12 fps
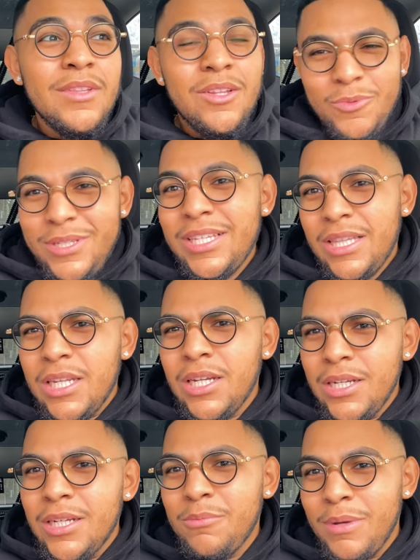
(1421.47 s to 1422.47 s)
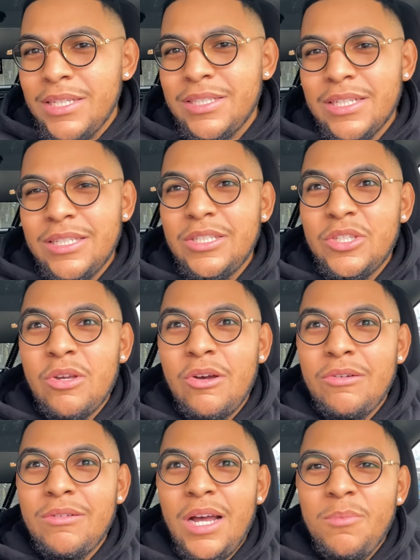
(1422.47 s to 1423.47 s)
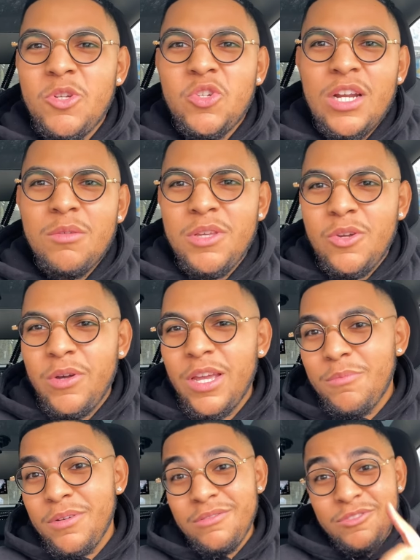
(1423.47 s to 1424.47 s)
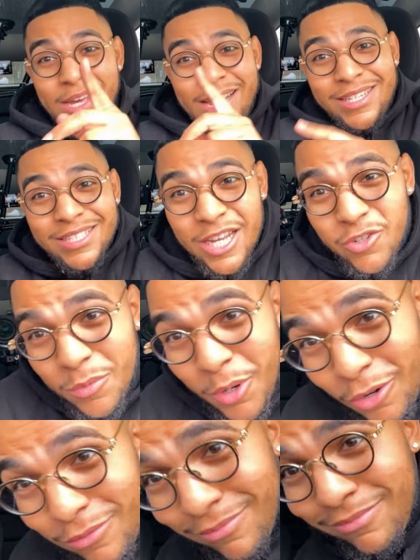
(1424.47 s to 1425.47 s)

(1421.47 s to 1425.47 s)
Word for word: we're still in the hood basically. So I'm gonna try to be quick. But shout out to Sentry Mode.